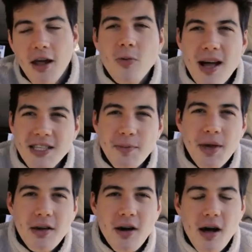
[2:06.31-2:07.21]
The
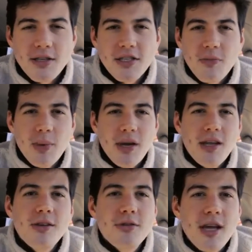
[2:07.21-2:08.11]
recipe calls for me to
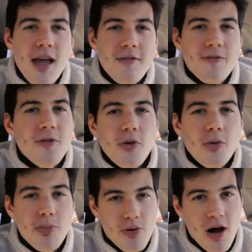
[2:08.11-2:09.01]
use a
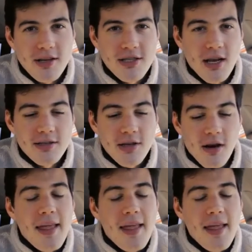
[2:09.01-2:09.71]
food processor,